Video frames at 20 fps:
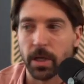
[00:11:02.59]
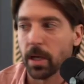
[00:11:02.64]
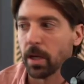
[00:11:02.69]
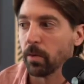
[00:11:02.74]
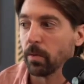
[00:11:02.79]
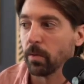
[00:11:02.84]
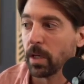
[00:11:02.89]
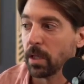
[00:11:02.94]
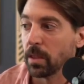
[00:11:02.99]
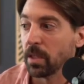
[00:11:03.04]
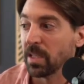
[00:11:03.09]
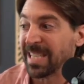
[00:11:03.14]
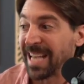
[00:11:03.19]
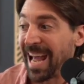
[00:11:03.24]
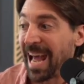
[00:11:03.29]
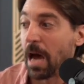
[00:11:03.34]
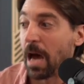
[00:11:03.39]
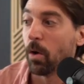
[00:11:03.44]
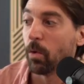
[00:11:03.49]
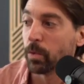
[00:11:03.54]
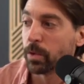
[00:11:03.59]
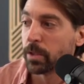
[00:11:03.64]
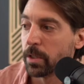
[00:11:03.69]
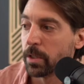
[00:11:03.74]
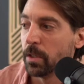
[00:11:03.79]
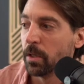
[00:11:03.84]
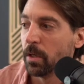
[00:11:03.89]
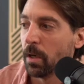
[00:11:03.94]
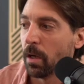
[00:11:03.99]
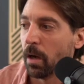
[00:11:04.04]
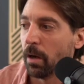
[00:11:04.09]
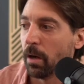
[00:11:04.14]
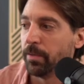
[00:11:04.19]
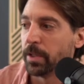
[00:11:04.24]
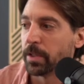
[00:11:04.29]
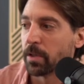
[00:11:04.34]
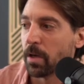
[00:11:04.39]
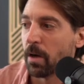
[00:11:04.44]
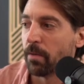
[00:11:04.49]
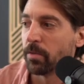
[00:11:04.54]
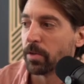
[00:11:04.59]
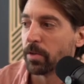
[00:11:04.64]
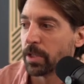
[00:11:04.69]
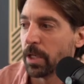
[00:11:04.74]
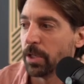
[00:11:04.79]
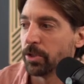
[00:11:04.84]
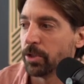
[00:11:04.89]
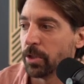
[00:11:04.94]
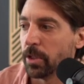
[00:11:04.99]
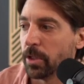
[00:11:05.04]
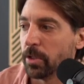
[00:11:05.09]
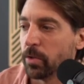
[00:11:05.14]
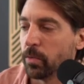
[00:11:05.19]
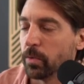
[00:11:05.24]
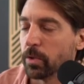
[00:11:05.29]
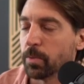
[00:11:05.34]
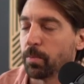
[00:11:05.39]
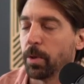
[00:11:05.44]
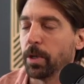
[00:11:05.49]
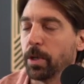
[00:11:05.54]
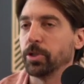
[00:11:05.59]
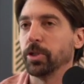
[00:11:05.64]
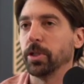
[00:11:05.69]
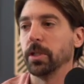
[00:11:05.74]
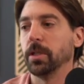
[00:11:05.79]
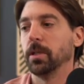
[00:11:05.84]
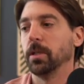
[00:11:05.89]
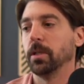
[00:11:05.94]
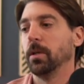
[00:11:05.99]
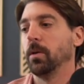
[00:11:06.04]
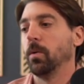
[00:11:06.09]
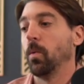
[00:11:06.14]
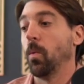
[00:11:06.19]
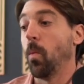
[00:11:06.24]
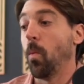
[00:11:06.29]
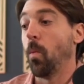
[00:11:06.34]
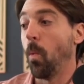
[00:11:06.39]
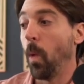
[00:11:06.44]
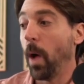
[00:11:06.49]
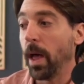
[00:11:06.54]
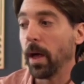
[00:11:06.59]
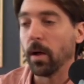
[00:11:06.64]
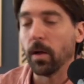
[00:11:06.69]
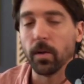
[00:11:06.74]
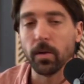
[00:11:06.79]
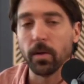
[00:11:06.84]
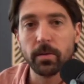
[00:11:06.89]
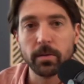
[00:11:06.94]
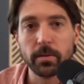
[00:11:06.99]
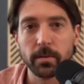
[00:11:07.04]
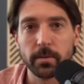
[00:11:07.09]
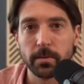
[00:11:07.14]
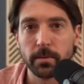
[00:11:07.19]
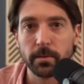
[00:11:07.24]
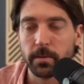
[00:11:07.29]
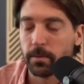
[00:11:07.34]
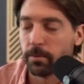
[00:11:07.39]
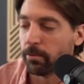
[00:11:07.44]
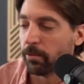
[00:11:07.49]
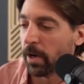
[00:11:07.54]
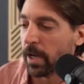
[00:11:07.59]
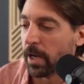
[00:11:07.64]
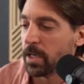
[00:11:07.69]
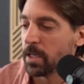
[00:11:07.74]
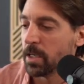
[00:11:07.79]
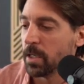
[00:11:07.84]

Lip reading: How do I get this out of this conversation into a spreadsheet? Well, friend,